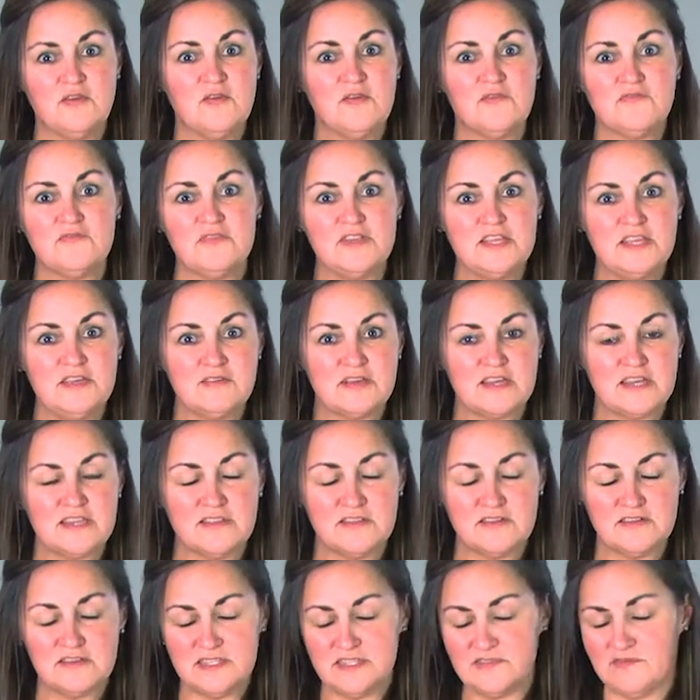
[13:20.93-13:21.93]
hopefully you
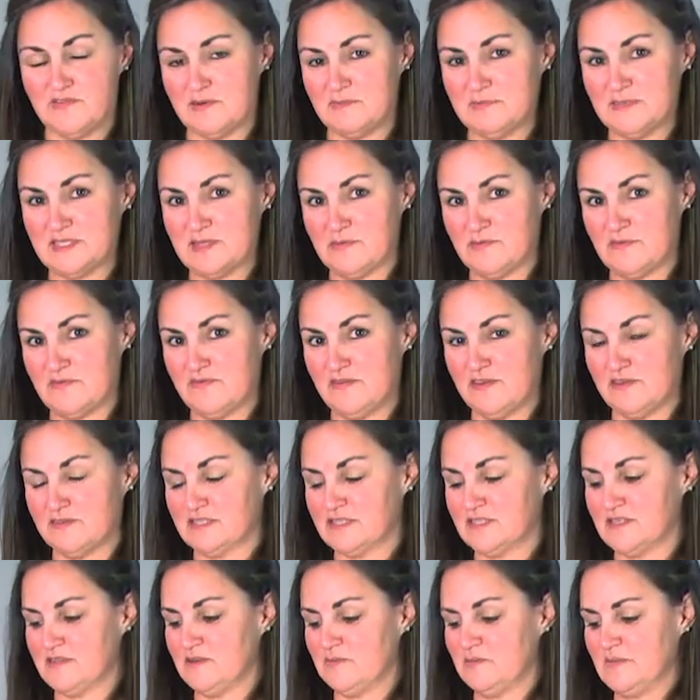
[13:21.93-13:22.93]
can learn from some of
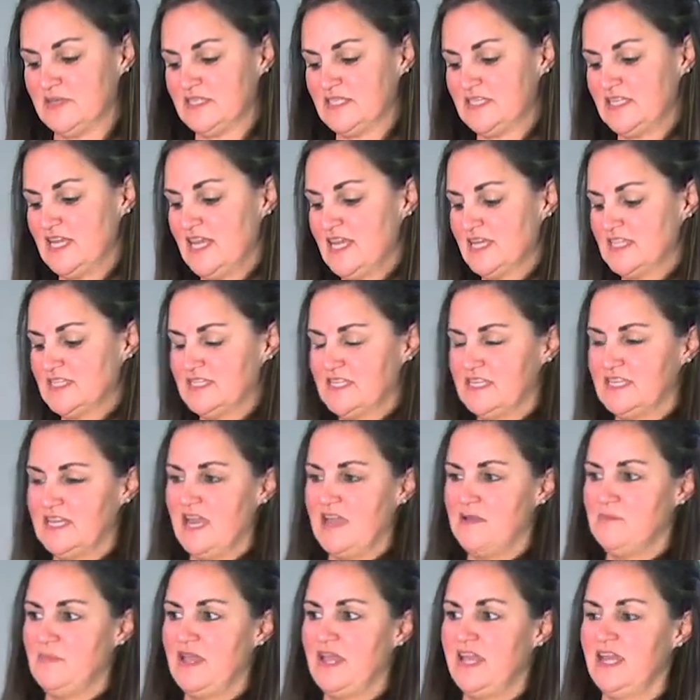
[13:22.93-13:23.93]
those little mistakes that
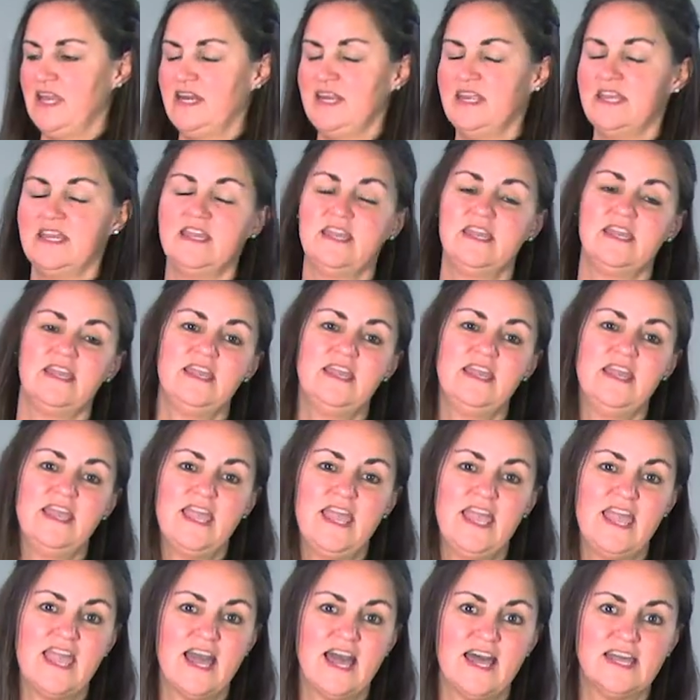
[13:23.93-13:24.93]
I made.
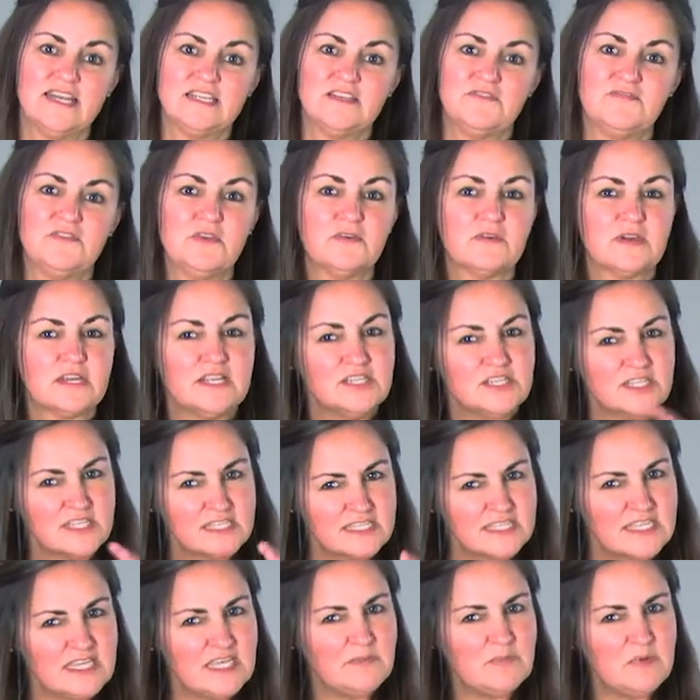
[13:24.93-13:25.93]
And if you can
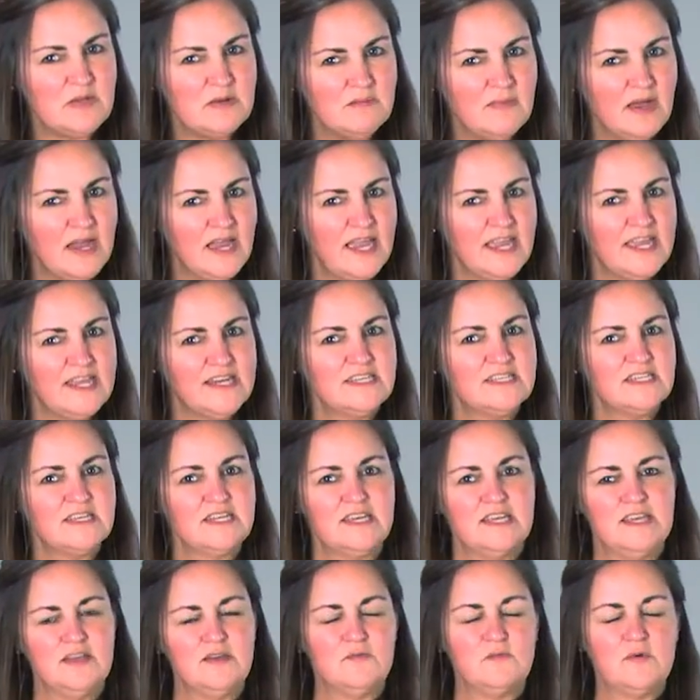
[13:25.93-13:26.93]
just keep in mind
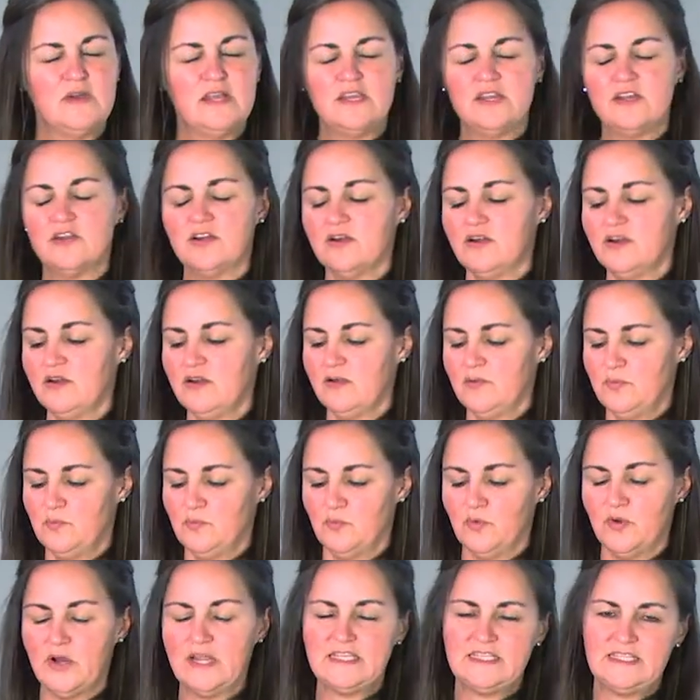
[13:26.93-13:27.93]
when you're
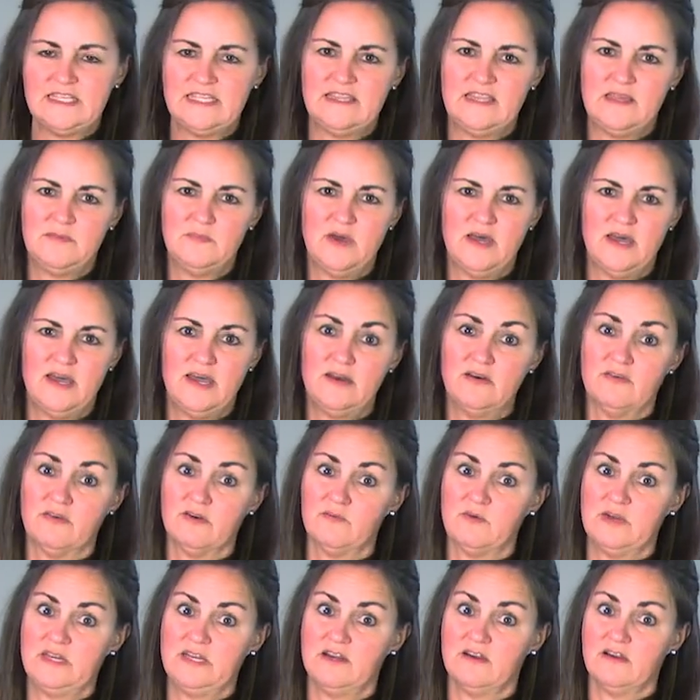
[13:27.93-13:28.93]
pressing them on
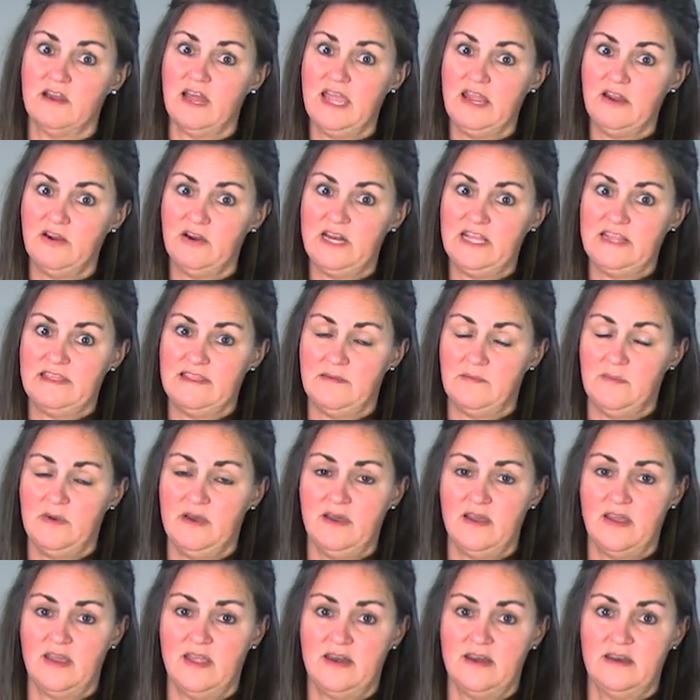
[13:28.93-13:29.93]
or when you're ironing them
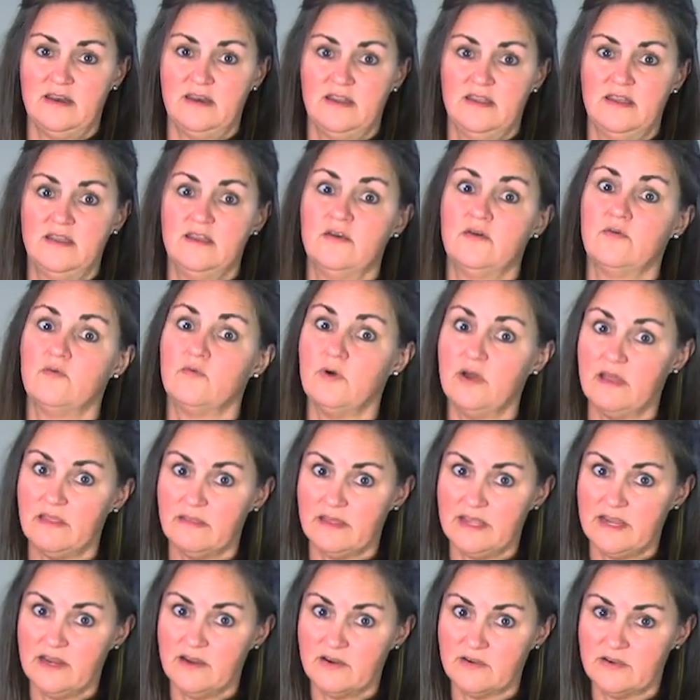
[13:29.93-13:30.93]
on, what
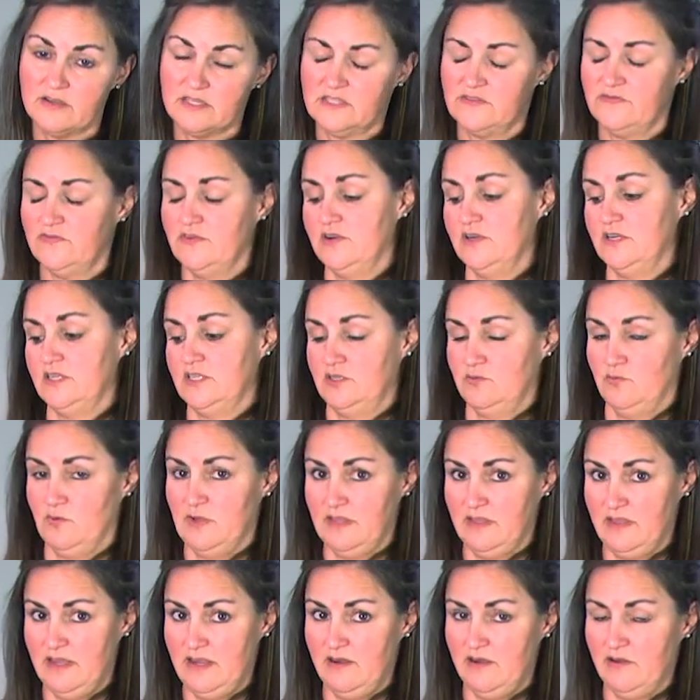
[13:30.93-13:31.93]
layer goes first,
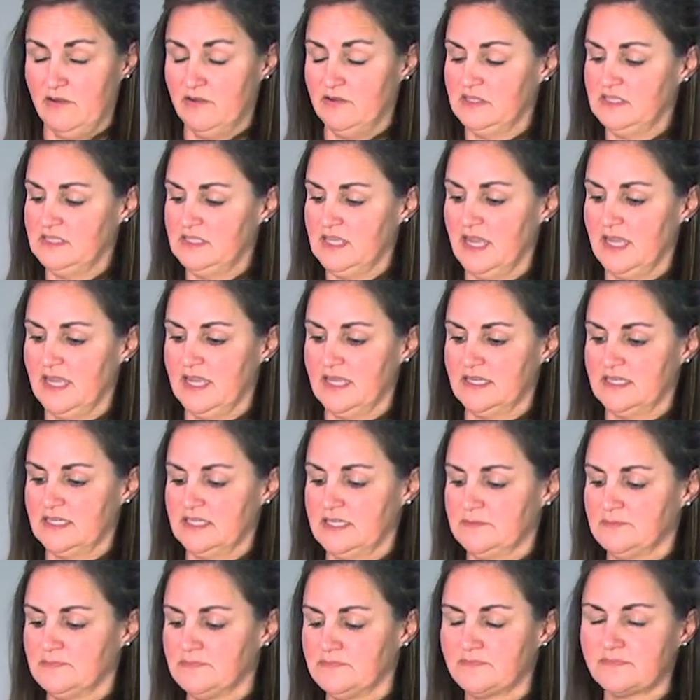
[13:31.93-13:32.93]
what layer goes
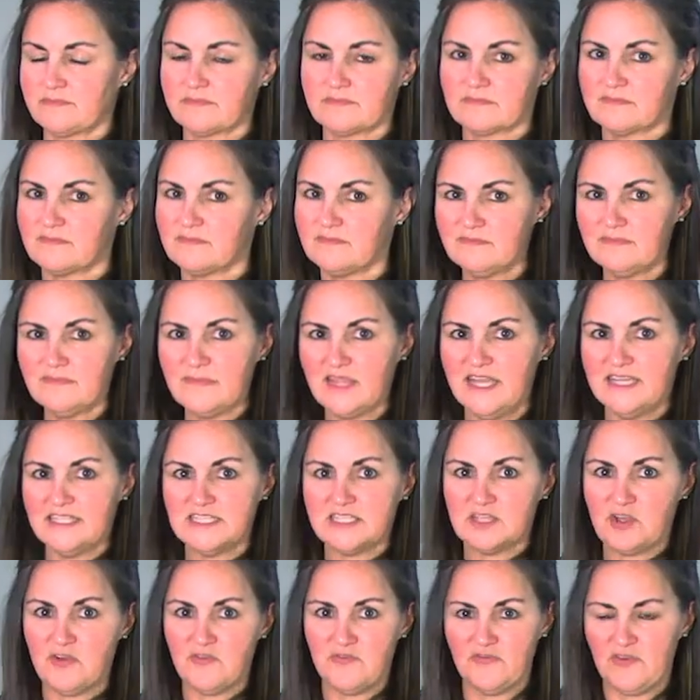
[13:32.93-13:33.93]
second.
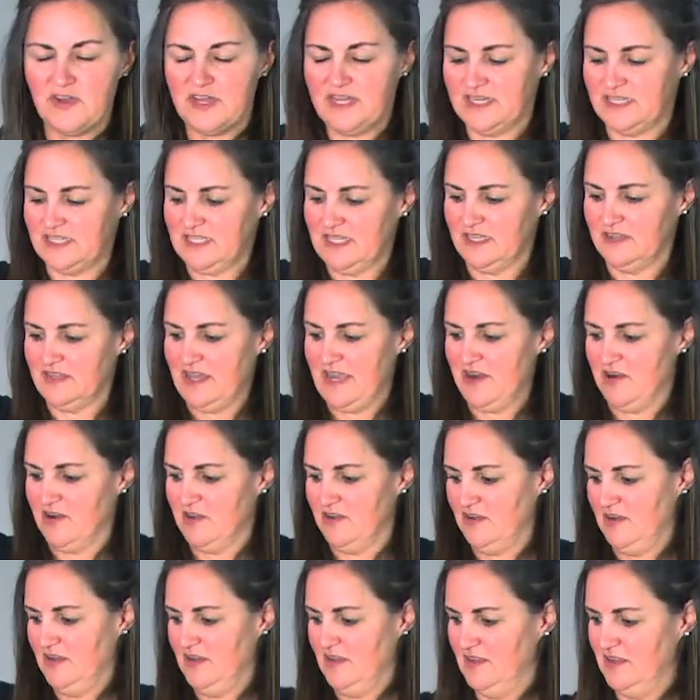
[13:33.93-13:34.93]
It's so fun to
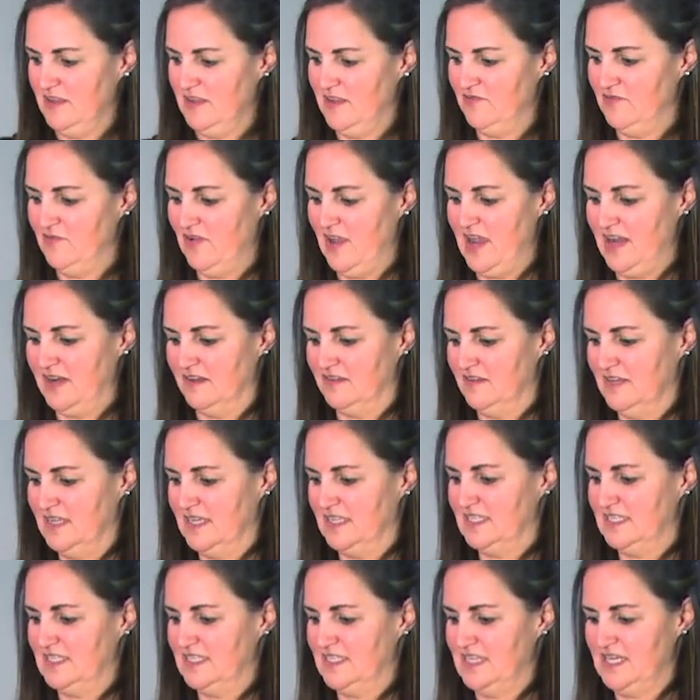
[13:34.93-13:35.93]
layer the vinyl
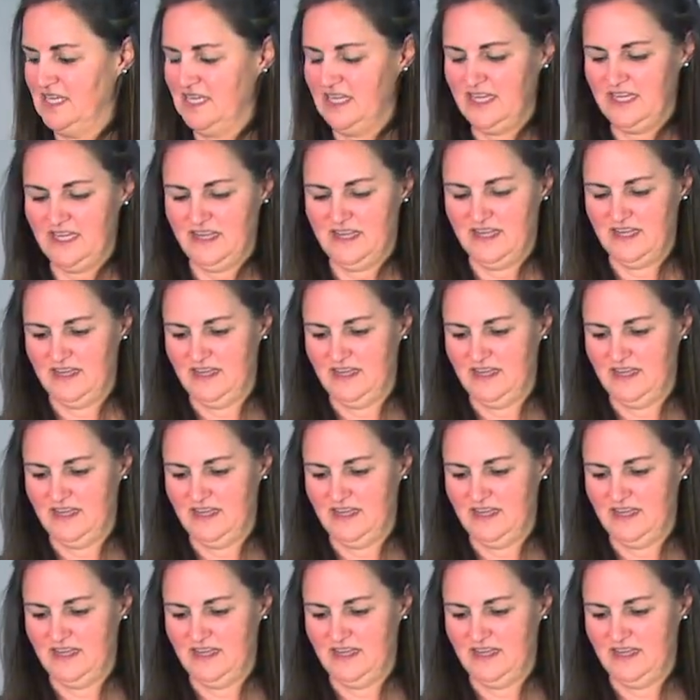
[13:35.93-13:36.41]
and see